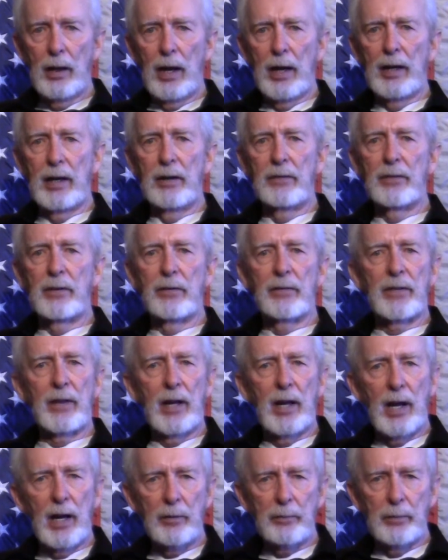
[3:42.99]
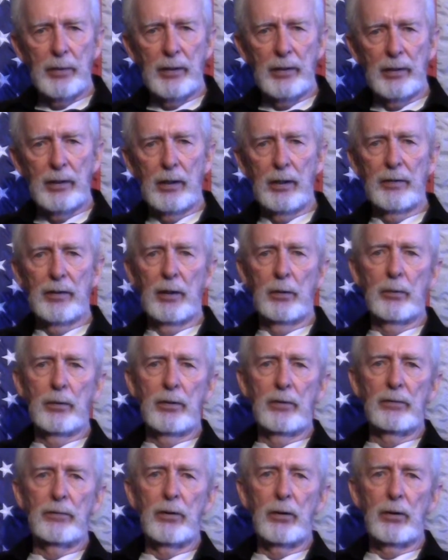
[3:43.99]
and even if they had been there, they
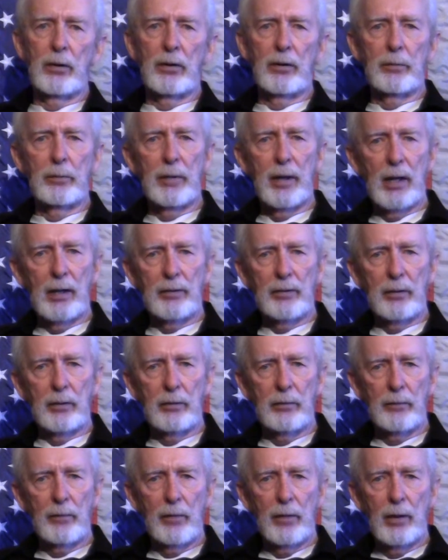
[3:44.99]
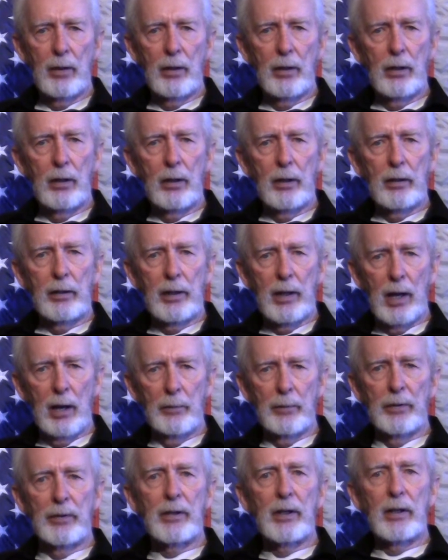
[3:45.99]
would have voted to pass it.
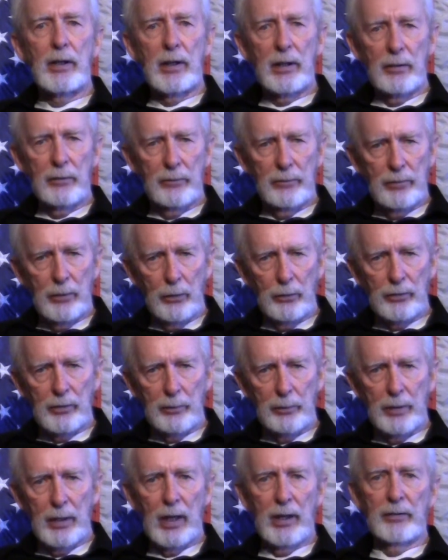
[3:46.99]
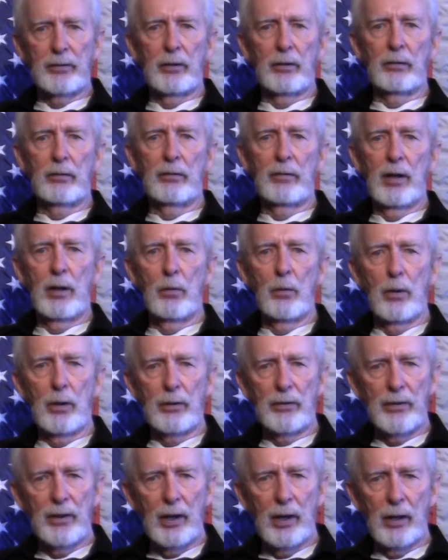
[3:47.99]
Yeah, but they didn't vote to pass it. They
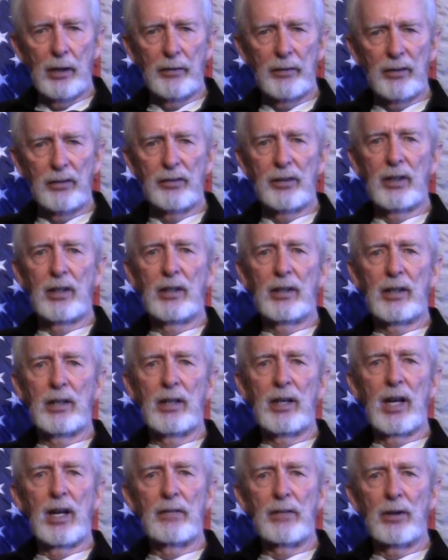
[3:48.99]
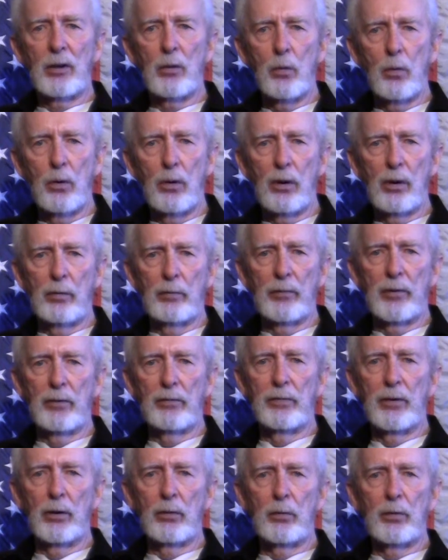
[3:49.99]
weren't there. The Senate didn't have a quorum.
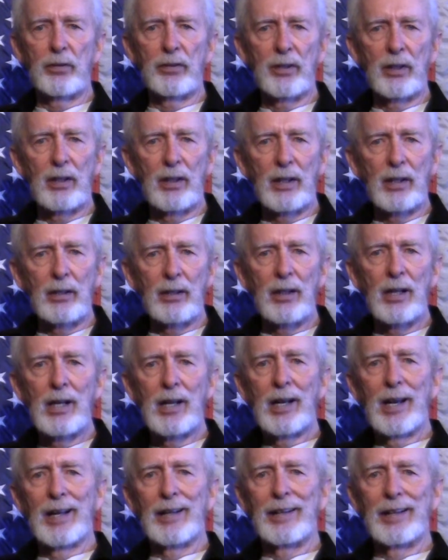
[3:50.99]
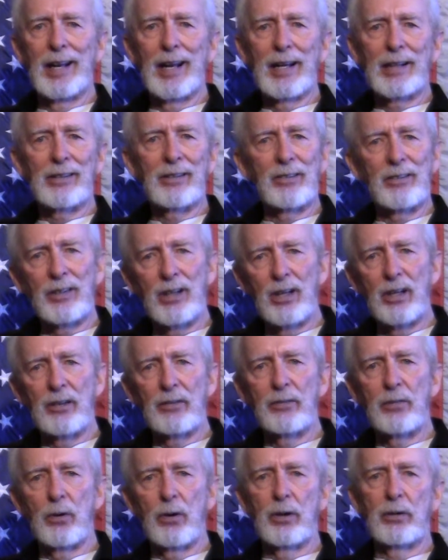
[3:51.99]
The vote was illegal, and the act is null
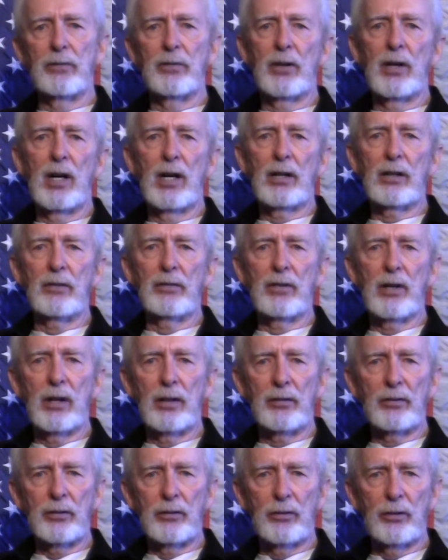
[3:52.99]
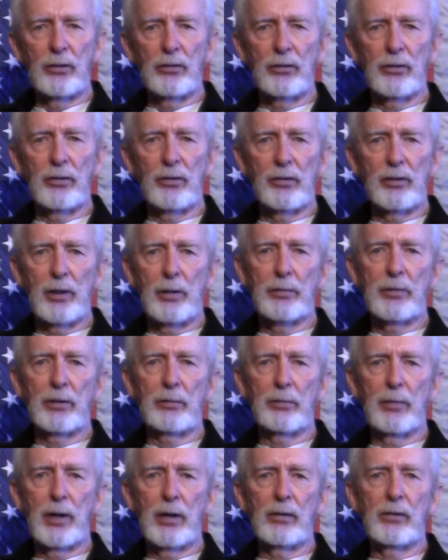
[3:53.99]
and void for lack of constitutional
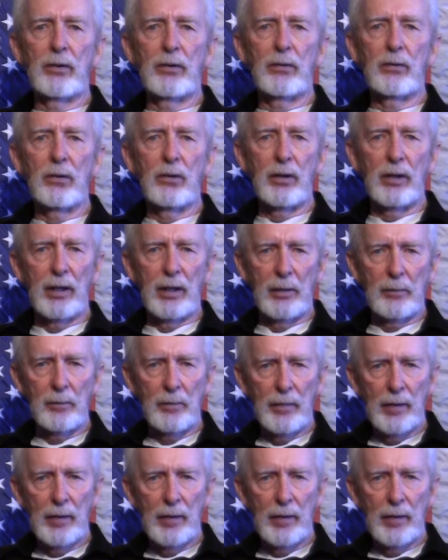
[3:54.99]
subject matter authority.